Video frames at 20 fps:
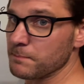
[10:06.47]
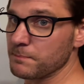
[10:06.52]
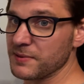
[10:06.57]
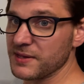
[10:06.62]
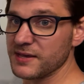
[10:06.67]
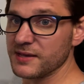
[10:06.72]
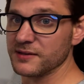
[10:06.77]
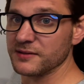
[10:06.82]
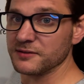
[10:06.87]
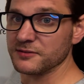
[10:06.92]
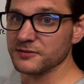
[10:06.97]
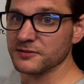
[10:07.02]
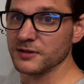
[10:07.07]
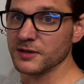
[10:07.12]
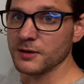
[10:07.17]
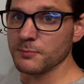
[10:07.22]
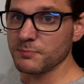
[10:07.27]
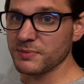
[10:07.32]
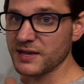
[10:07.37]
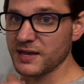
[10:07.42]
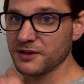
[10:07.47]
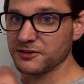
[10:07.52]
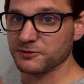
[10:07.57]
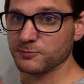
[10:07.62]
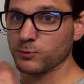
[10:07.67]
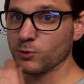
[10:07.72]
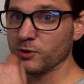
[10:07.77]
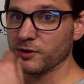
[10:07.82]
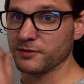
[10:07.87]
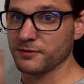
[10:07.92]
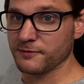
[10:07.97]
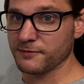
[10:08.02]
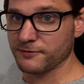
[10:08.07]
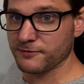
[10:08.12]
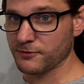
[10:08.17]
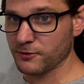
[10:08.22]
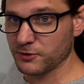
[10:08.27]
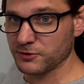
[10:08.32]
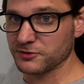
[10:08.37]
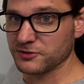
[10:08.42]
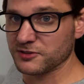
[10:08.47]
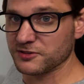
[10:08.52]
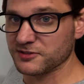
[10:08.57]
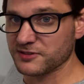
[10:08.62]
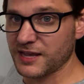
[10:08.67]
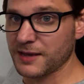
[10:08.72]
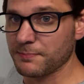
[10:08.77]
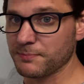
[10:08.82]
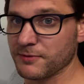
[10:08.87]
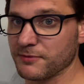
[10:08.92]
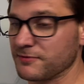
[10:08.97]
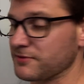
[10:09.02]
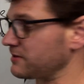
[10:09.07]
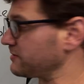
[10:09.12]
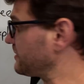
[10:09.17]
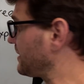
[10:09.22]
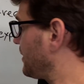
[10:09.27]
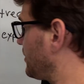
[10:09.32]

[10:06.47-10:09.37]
B is being explored at the first step of this